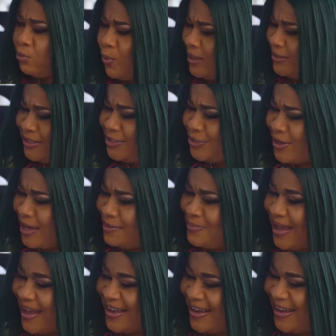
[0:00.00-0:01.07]
when did you get
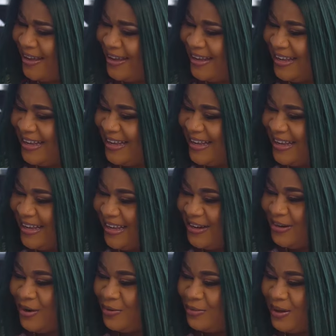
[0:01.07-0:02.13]
back?
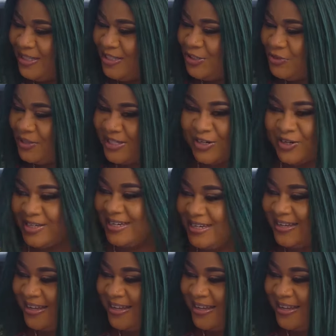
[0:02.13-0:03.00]
When did you return?